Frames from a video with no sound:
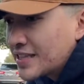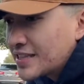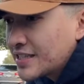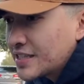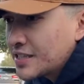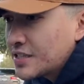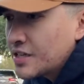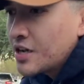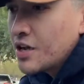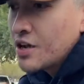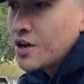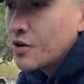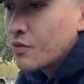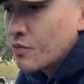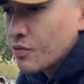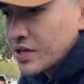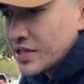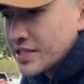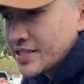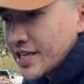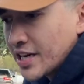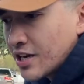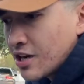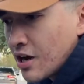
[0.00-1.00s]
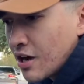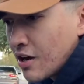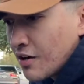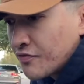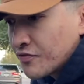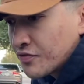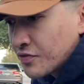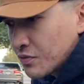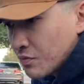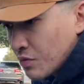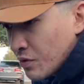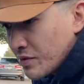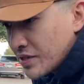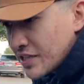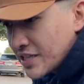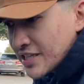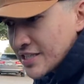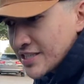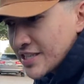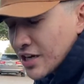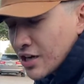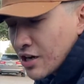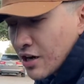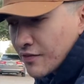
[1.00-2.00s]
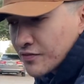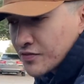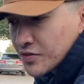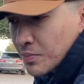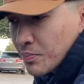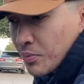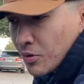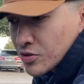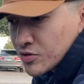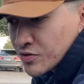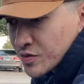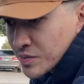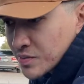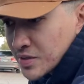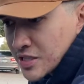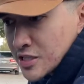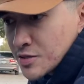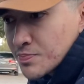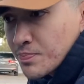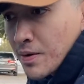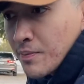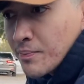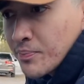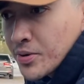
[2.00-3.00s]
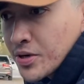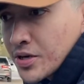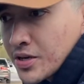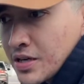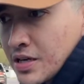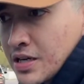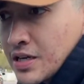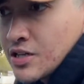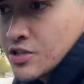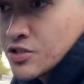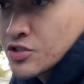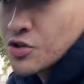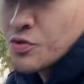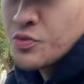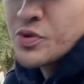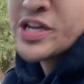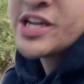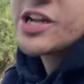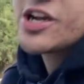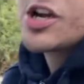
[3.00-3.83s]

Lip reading: done, we're gonna take off, well, we need to take off the bolts from this bumper so we could